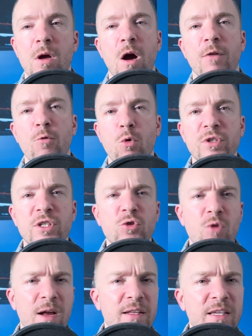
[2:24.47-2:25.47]
Of course he's
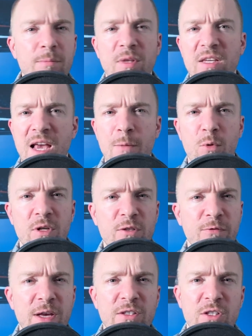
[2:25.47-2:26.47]
trying to keep the camera in his
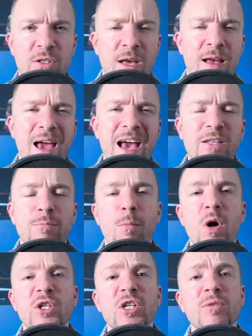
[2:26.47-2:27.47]
face as
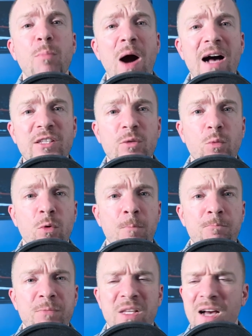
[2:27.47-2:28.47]
much as possible,
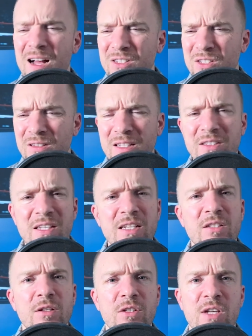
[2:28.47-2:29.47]
constantly
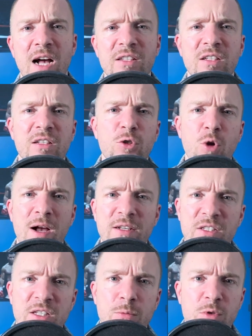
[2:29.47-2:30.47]
teasing us, constantly trying to
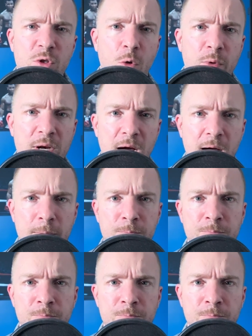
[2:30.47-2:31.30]
see what's going on.